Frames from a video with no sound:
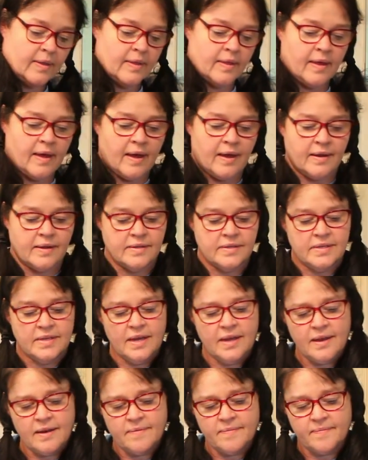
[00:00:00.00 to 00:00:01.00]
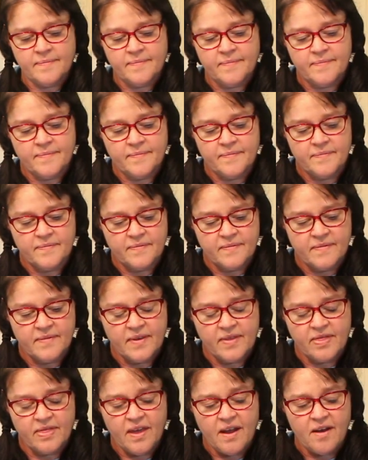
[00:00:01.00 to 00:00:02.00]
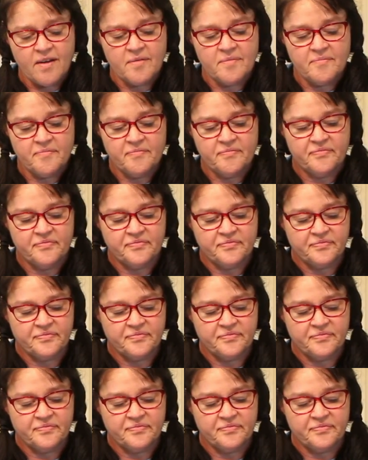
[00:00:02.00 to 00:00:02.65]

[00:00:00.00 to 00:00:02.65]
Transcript: that is done. Right there.